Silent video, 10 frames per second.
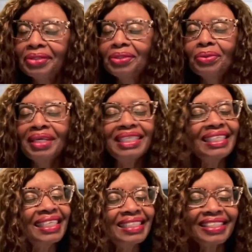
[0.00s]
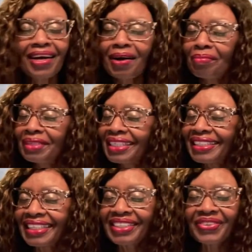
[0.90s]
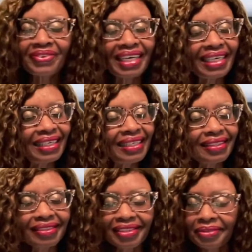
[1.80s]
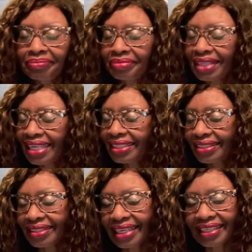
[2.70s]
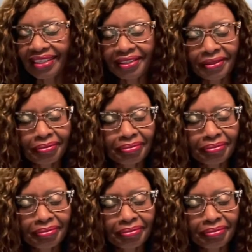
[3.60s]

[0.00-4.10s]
I need that job, but it's in your hands. I just thank you.